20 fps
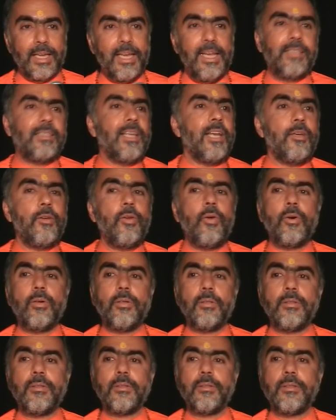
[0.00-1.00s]
He said,
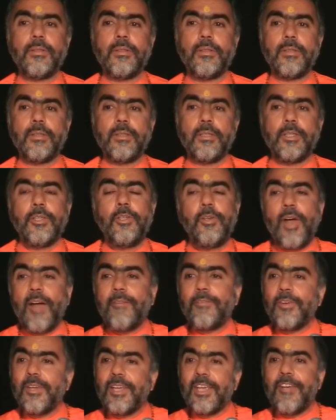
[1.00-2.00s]
no, you
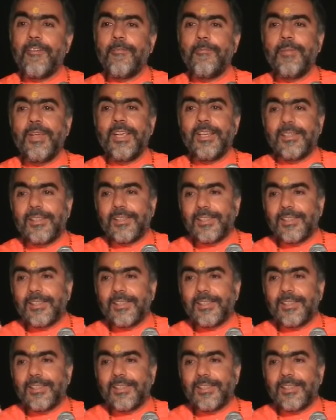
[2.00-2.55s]
have to give me